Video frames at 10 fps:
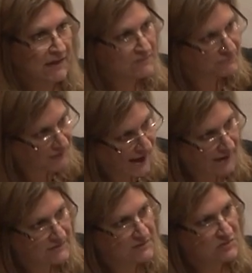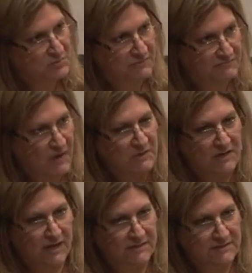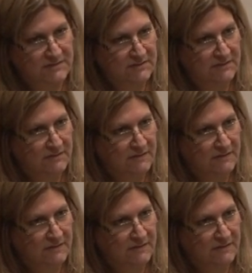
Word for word: in fact, to be feminized.